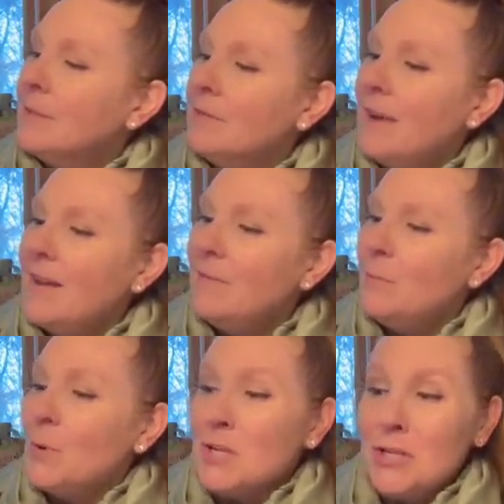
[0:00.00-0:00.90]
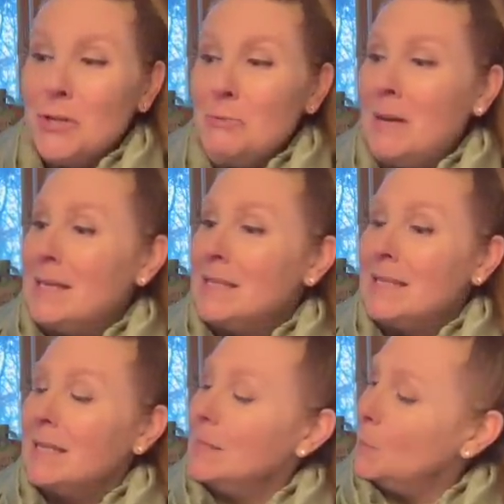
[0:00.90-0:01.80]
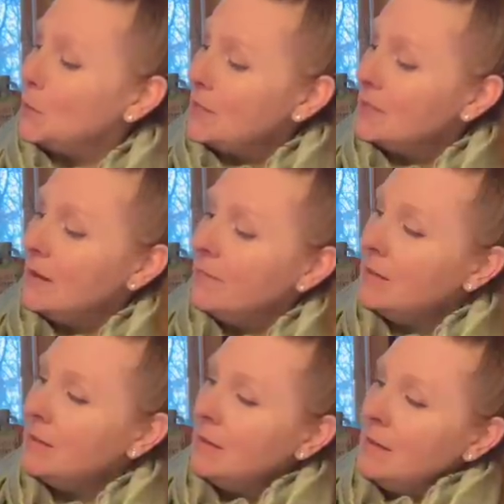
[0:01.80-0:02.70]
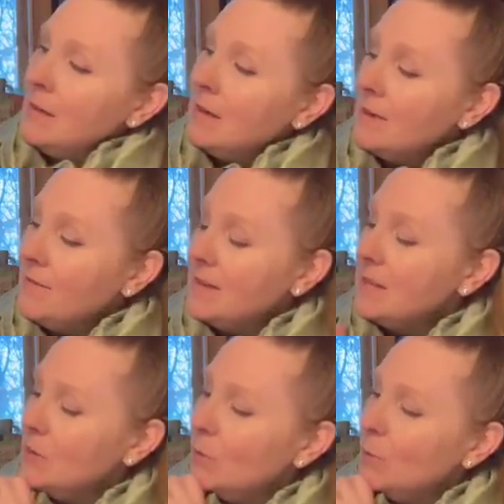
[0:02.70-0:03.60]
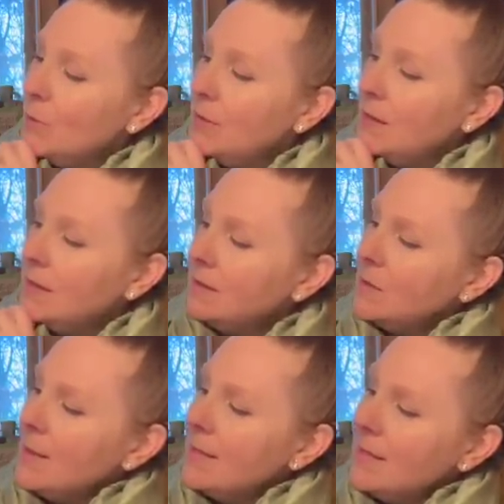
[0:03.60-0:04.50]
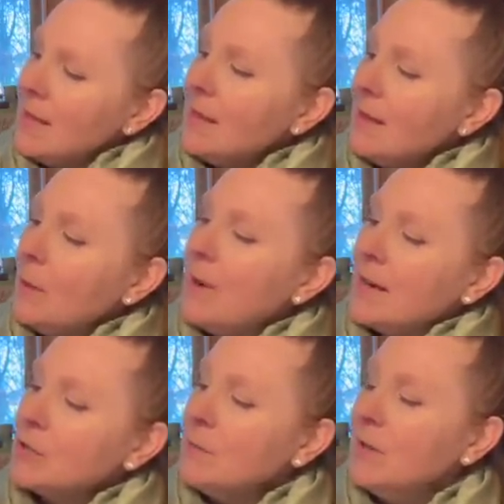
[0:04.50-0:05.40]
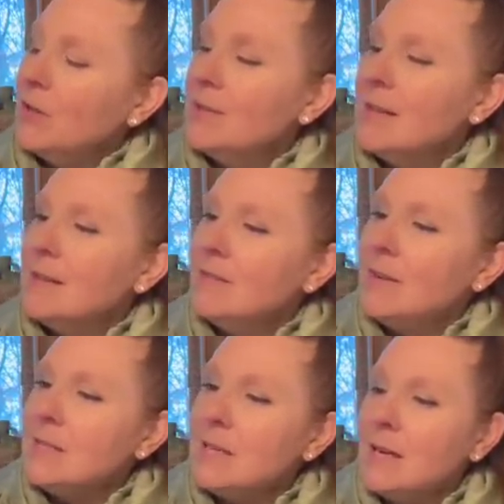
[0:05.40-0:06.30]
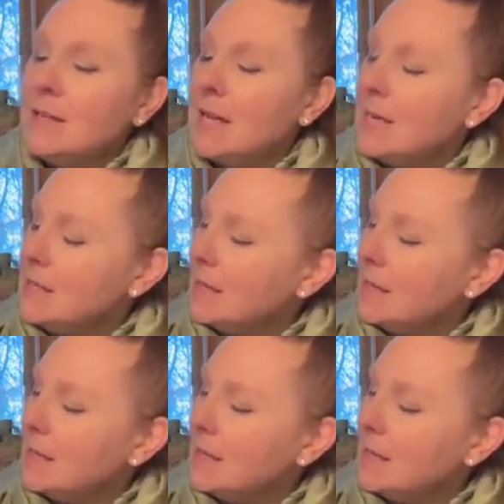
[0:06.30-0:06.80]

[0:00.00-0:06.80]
5.2 by 6.7 if I did the whole thing. So I think that would actually be a good size if I did it on the 18